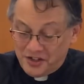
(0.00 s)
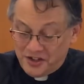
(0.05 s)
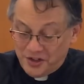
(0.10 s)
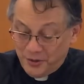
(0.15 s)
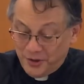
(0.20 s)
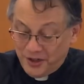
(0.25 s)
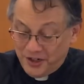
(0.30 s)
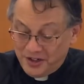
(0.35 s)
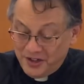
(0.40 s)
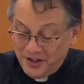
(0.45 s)

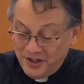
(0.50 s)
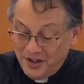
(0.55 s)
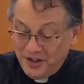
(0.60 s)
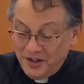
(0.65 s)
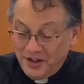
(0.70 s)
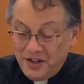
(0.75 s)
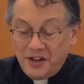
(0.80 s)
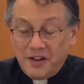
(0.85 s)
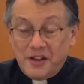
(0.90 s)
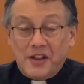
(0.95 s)
to it,
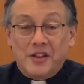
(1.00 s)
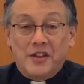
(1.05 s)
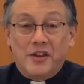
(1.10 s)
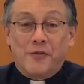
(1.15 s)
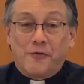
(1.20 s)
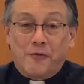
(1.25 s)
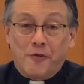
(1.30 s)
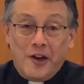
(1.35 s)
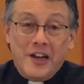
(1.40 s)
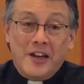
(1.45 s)
The
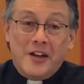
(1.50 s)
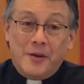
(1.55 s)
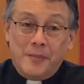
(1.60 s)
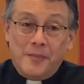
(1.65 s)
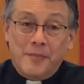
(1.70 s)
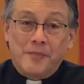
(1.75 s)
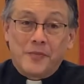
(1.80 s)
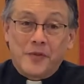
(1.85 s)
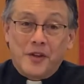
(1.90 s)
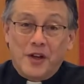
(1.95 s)

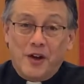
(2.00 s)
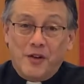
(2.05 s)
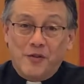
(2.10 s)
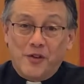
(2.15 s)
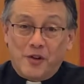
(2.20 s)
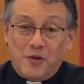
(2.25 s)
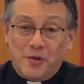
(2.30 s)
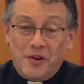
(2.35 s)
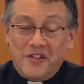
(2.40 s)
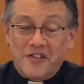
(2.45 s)
Freedom of
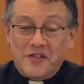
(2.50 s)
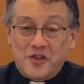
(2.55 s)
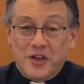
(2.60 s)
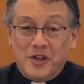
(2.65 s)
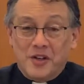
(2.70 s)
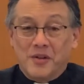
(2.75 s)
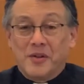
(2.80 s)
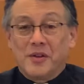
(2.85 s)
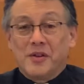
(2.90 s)
the Christian.